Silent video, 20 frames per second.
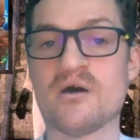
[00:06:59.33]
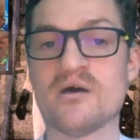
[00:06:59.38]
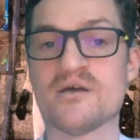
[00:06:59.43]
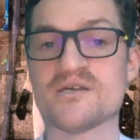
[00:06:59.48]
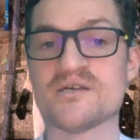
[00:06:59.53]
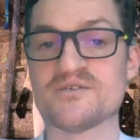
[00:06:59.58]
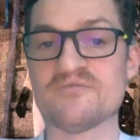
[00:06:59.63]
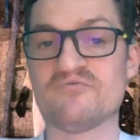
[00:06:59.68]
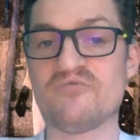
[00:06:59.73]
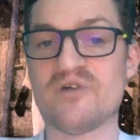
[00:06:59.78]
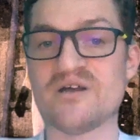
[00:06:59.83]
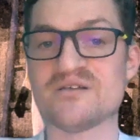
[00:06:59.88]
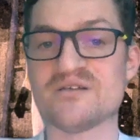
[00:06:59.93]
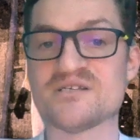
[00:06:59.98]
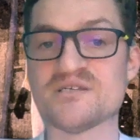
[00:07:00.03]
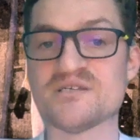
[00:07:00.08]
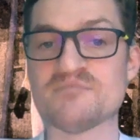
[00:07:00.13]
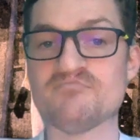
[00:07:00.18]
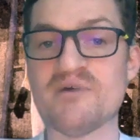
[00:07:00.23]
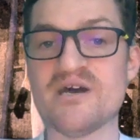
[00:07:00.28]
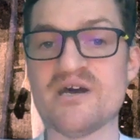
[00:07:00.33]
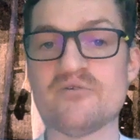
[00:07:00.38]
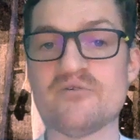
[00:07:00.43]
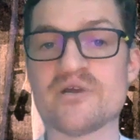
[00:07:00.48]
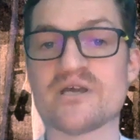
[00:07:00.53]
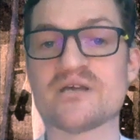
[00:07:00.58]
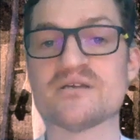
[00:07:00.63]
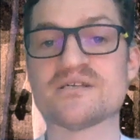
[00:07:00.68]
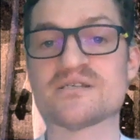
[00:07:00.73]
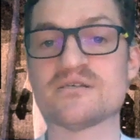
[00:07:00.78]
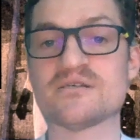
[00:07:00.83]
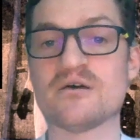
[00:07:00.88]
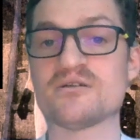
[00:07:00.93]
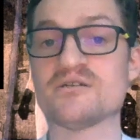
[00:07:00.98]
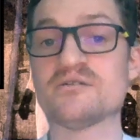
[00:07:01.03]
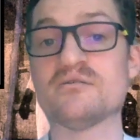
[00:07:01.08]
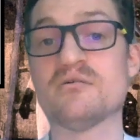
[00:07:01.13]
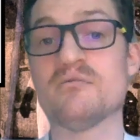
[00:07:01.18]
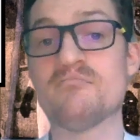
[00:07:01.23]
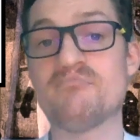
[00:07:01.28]
Sir Francis Baring
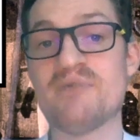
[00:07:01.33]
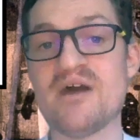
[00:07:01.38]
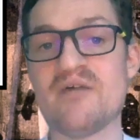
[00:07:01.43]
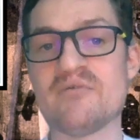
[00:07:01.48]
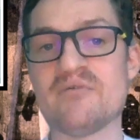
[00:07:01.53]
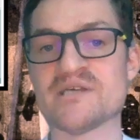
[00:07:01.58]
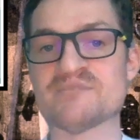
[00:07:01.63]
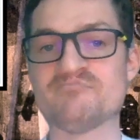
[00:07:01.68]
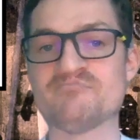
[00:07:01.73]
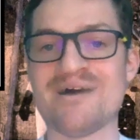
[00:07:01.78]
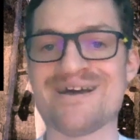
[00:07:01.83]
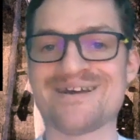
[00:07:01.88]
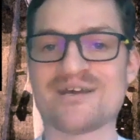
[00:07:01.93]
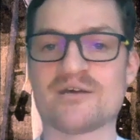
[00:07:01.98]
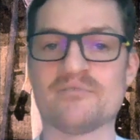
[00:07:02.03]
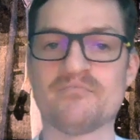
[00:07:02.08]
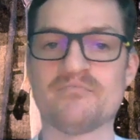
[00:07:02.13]
started Baring's Bank.